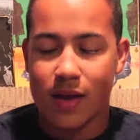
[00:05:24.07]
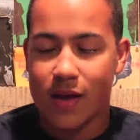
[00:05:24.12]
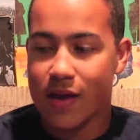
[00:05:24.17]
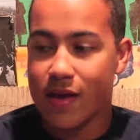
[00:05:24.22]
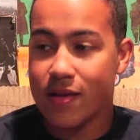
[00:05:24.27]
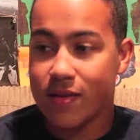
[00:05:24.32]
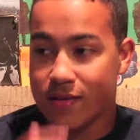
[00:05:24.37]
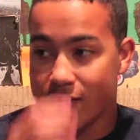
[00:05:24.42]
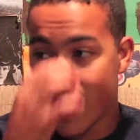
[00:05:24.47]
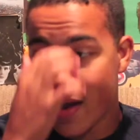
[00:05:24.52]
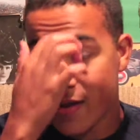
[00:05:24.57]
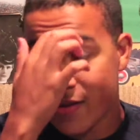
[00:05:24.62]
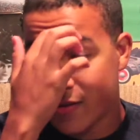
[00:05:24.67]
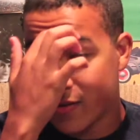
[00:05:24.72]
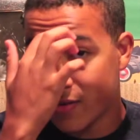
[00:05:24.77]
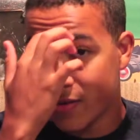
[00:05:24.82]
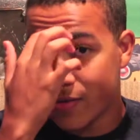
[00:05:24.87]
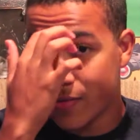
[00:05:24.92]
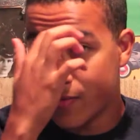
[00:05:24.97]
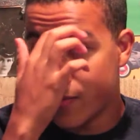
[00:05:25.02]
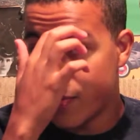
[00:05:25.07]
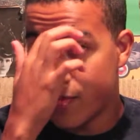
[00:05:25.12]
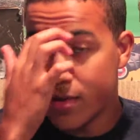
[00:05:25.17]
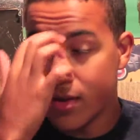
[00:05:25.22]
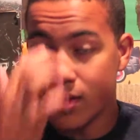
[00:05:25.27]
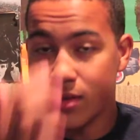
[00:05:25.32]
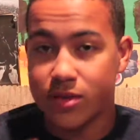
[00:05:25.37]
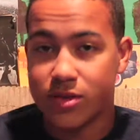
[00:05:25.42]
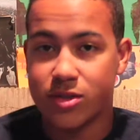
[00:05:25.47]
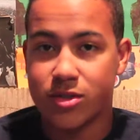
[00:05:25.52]
It's actually
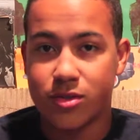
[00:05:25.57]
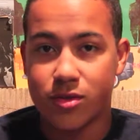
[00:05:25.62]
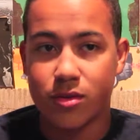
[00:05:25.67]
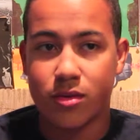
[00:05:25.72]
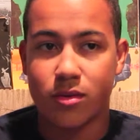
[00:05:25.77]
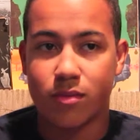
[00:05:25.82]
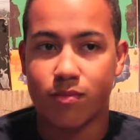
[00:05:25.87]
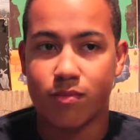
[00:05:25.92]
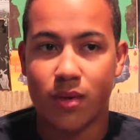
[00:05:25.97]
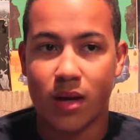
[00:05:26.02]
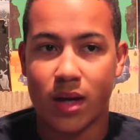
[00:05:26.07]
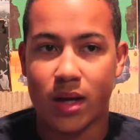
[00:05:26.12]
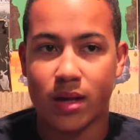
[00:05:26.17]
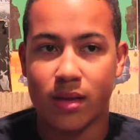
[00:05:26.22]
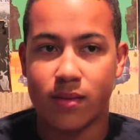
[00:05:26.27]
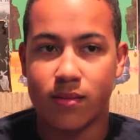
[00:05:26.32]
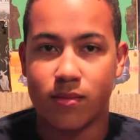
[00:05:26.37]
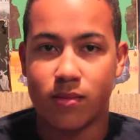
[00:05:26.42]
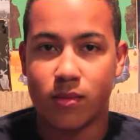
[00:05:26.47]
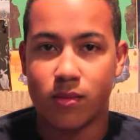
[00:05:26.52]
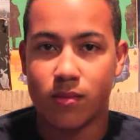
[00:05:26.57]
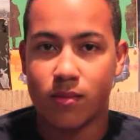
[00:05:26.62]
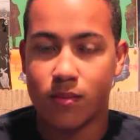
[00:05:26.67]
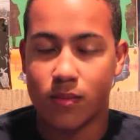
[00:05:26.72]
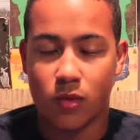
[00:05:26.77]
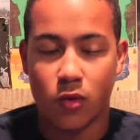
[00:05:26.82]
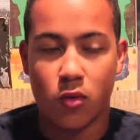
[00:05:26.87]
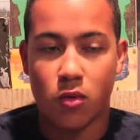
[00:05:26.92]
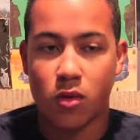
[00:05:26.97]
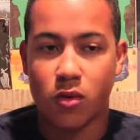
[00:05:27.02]
really short by
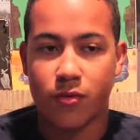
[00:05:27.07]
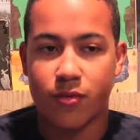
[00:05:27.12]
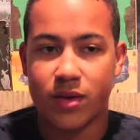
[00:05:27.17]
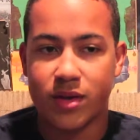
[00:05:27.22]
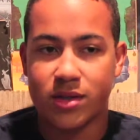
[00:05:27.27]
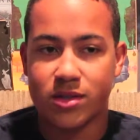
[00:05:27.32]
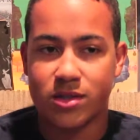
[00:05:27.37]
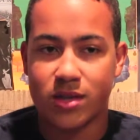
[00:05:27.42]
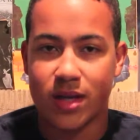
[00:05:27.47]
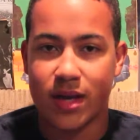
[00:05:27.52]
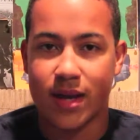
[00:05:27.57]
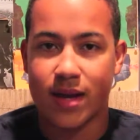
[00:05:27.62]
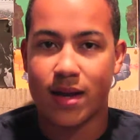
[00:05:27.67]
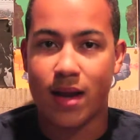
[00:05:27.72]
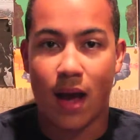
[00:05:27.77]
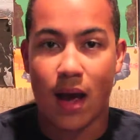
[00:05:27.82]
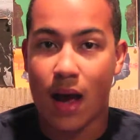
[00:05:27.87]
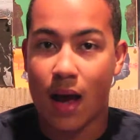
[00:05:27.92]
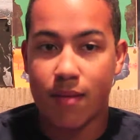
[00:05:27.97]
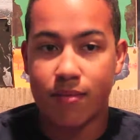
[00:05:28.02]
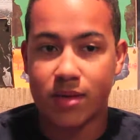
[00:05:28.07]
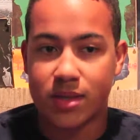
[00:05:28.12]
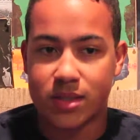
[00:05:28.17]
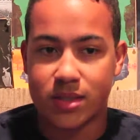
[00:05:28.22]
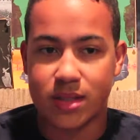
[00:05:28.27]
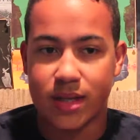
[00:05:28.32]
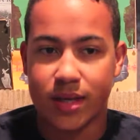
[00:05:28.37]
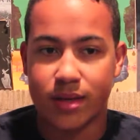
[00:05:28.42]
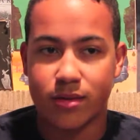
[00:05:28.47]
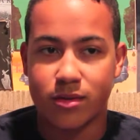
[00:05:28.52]
Lord of the Rings and Hobbit
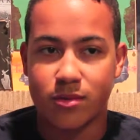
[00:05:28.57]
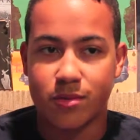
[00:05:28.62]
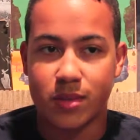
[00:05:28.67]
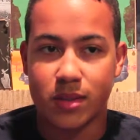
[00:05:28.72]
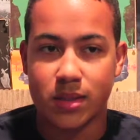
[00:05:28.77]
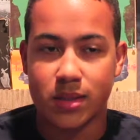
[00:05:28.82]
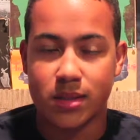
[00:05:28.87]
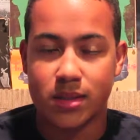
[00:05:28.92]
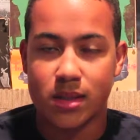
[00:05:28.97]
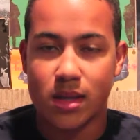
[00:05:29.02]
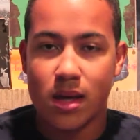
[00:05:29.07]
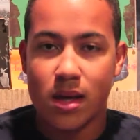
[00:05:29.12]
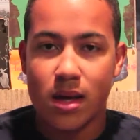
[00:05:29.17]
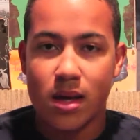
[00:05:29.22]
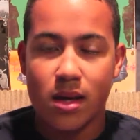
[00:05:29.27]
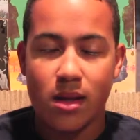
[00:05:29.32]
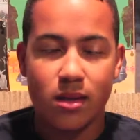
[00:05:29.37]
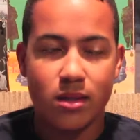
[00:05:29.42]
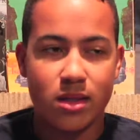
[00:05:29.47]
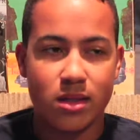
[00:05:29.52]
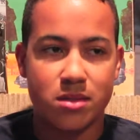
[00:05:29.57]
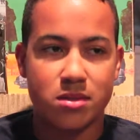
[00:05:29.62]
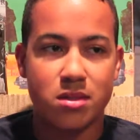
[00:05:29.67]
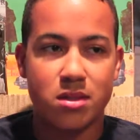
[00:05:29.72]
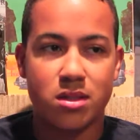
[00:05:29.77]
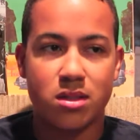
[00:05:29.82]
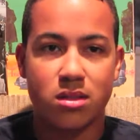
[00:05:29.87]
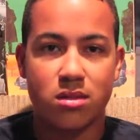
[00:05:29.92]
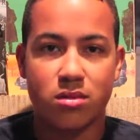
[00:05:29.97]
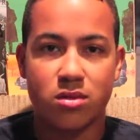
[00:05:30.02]
standards, because
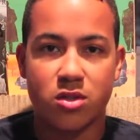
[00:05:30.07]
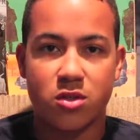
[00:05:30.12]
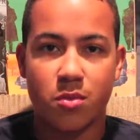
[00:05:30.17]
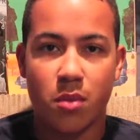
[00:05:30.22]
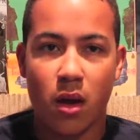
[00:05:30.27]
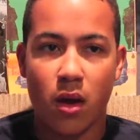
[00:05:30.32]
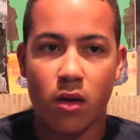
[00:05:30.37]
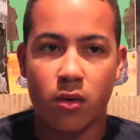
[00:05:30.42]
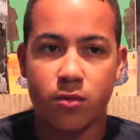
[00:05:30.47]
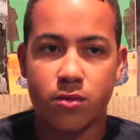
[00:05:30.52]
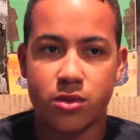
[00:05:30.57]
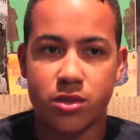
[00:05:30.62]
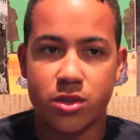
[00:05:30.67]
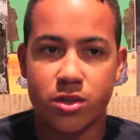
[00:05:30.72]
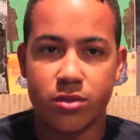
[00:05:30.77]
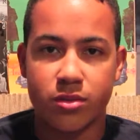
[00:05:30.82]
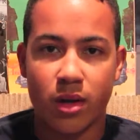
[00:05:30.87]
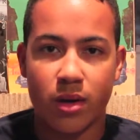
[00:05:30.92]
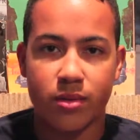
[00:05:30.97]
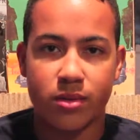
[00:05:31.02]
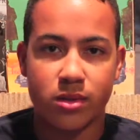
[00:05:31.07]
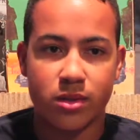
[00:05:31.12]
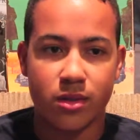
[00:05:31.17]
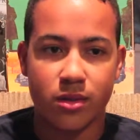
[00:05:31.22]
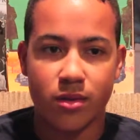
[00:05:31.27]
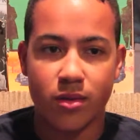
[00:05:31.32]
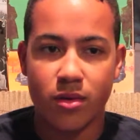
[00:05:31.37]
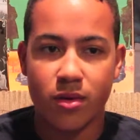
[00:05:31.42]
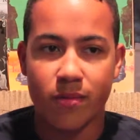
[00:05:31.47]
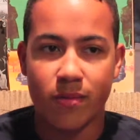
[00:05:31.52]
Desolation of Smaug was 2 hours
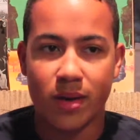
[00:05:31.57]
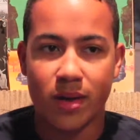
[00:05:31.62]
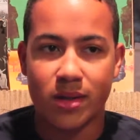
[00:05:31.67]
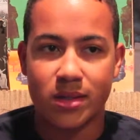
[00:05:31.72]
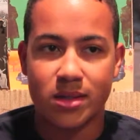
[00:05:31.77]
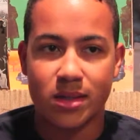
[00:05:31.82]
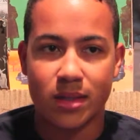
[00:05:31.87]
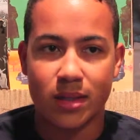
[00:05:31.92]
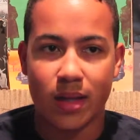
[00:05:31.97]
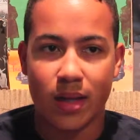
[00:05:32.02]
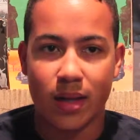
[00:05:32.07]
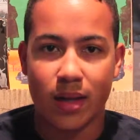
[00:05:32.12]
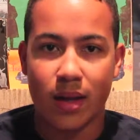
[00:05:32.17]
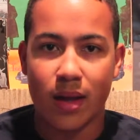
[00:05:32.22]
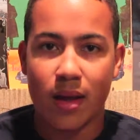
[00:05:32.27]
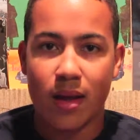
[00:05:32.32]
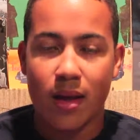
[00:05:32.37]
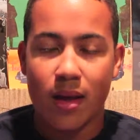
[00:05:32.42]
and 30 minutes, and then